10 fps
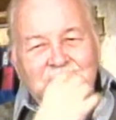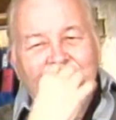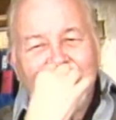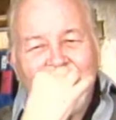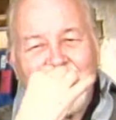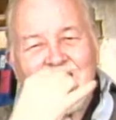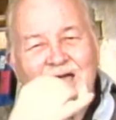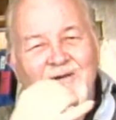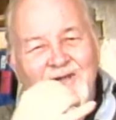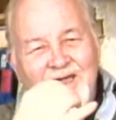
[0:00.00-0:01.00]

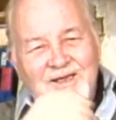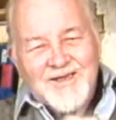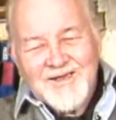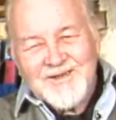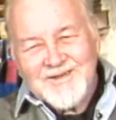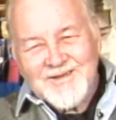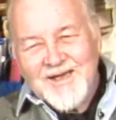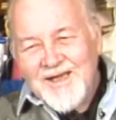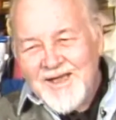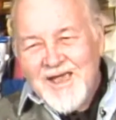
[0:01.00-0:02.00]
stuck out like
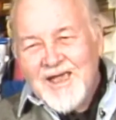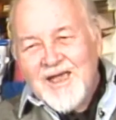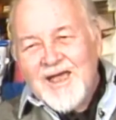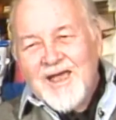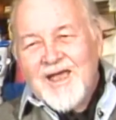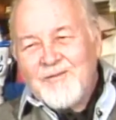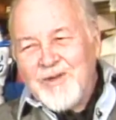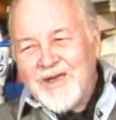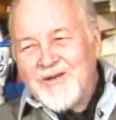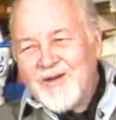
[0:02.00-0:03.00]
this,
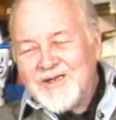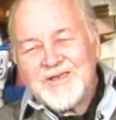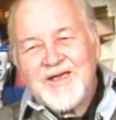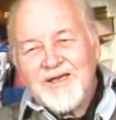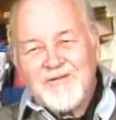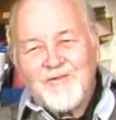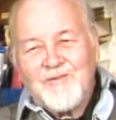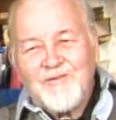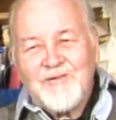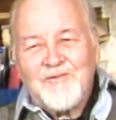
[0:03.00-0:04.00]
because they
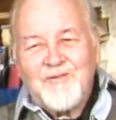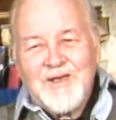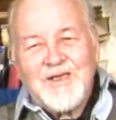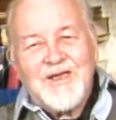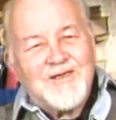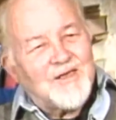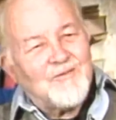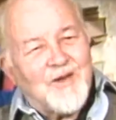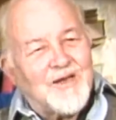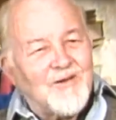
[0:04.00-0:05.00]
really
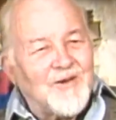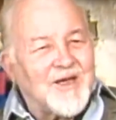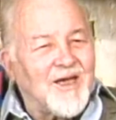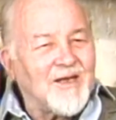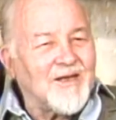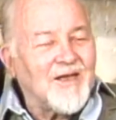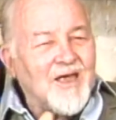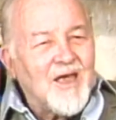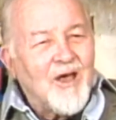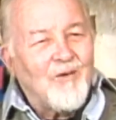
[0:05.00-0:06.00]
didn't want to look at
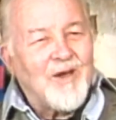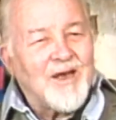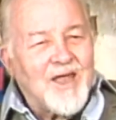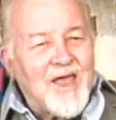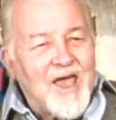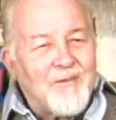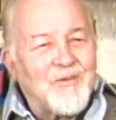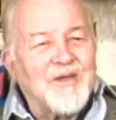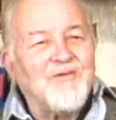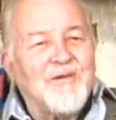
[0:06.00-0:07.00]
what
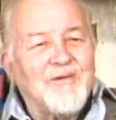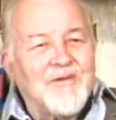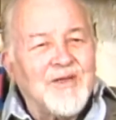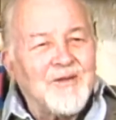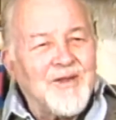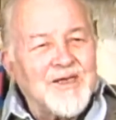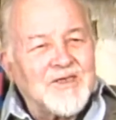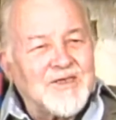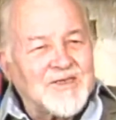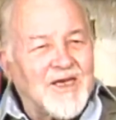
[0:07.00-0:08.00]
happened.
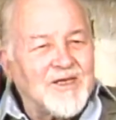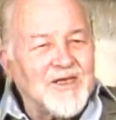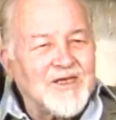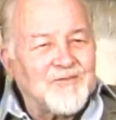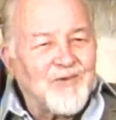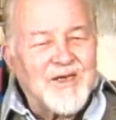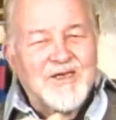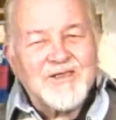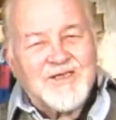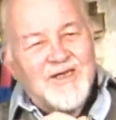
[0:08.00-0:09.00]
They just had these
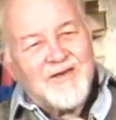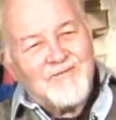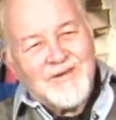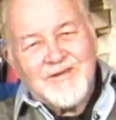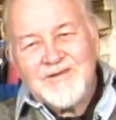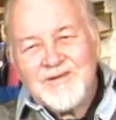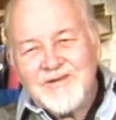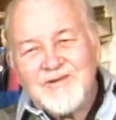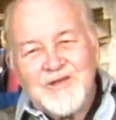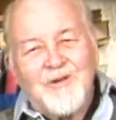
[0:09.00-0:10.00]
preconceived
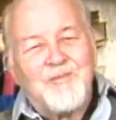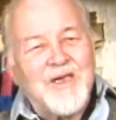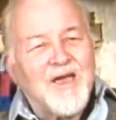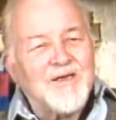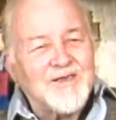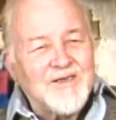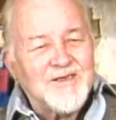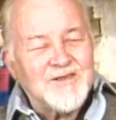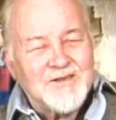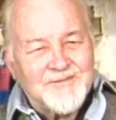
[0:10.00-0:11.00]
dopey
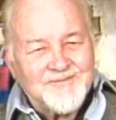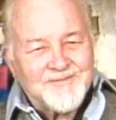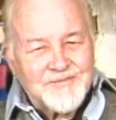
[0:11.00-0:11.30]
ideas.